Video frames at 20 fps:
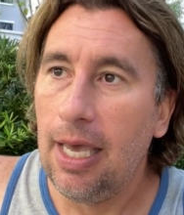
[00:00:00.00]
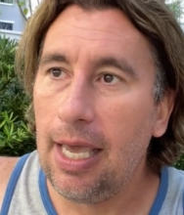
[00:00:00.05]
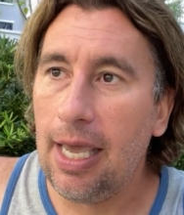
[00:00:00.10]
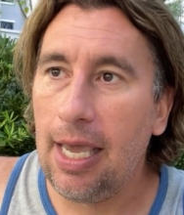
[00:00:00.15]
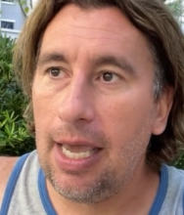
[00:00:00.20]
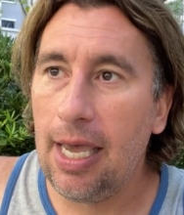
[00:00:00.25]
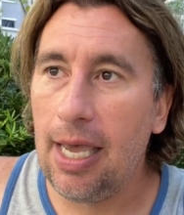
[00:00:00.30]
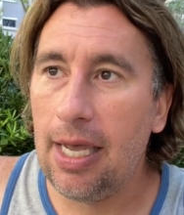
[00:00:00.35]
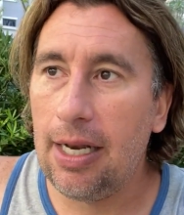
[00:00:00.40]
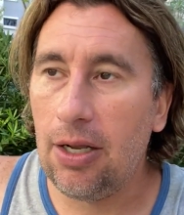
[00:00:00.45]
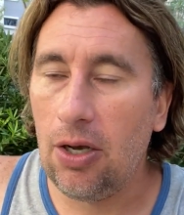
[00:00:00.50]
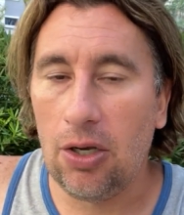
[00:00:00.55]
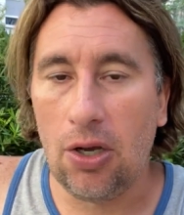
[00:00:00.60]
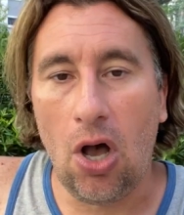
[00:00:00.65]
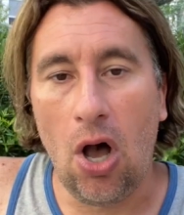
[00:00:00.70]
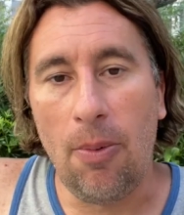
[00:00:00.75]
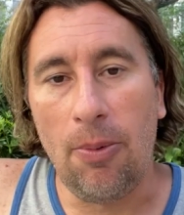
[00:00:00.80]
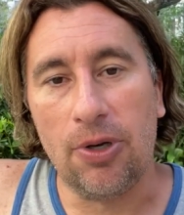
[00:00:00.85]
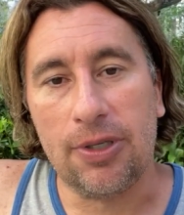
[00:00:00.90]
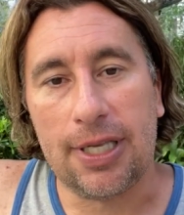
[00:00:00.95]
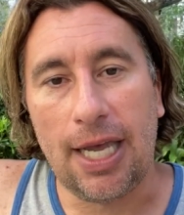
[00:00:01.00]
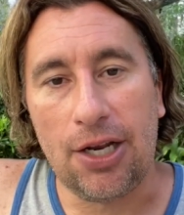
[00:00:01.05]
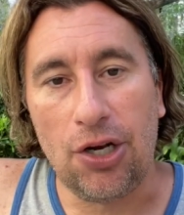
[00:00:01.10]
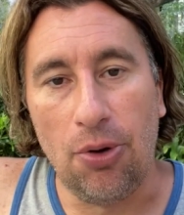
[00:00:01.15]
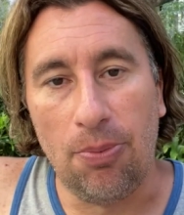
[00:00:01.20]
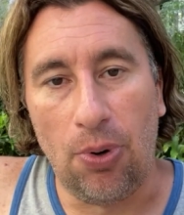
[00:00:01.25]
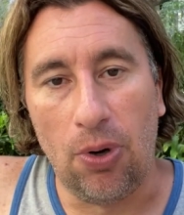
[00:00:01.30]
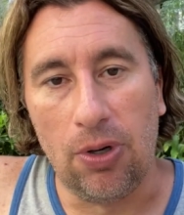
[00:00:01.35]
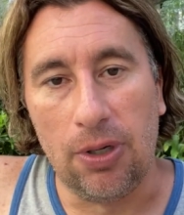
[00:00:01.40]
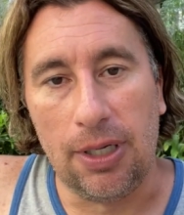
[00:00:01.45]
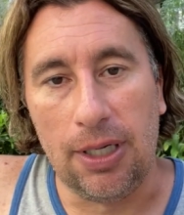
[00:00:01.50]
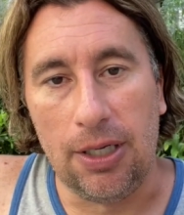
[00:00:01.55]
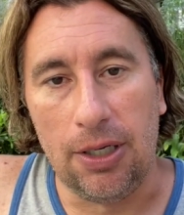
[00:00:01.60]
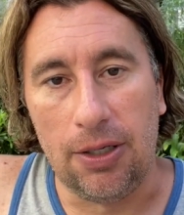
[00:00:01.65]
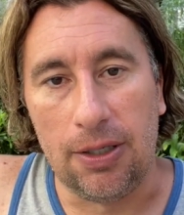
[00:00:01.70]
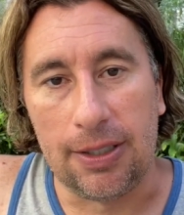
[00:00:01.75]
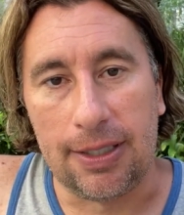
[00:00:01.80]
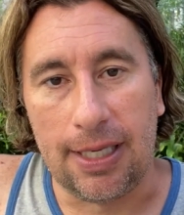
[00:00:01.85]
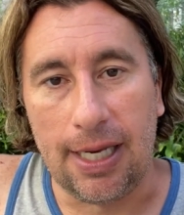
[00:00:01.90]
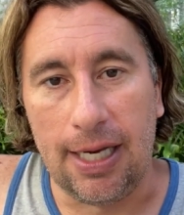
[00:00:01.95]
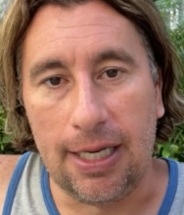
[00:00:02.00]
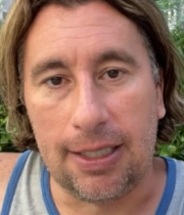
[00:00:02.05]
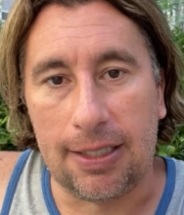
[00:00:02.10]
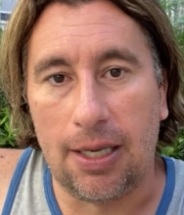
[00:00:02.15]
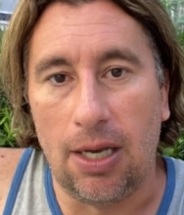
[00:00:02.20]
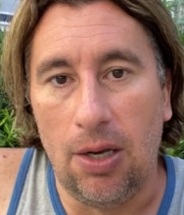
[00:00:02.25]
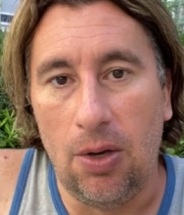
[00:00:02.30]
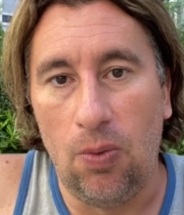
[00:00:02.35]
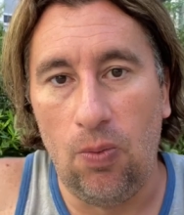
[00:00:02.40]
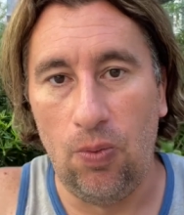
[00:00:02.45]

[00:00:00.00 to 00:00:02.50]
And almost like Napoleon Hill says,